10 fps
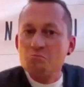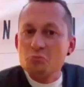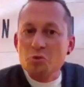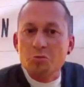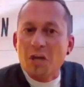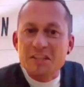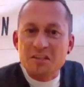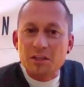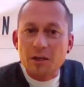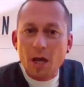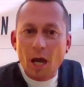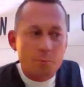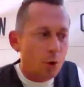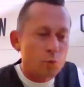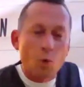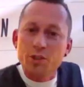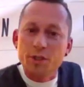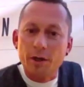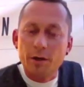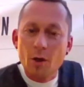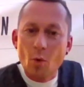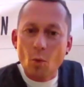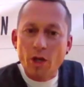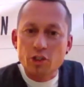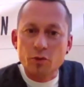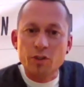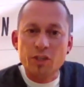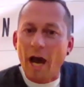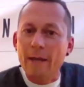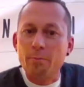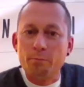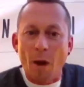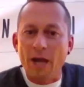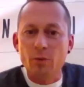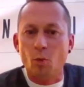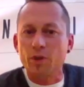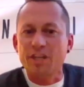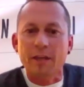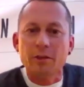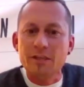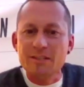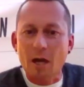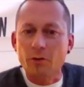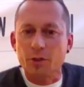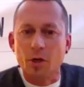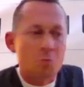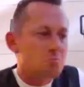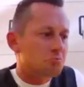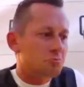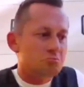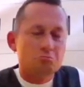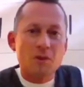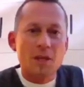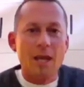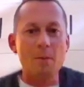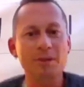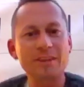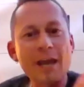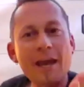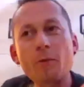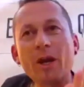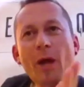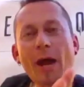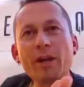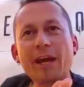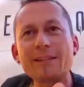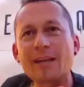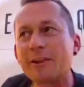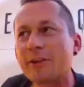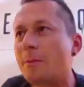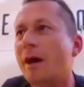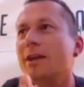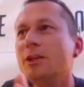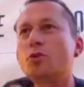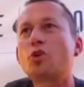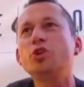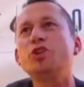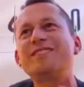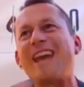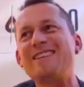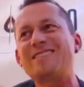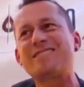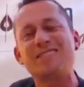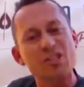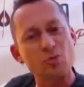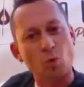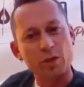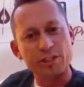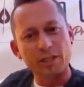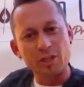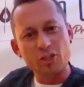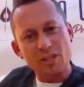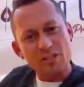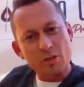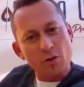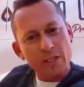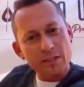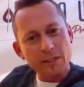So that's it. I bought water. Why shouldn't I buy water at the discounter? But when I tell them you could taste this water, just do it.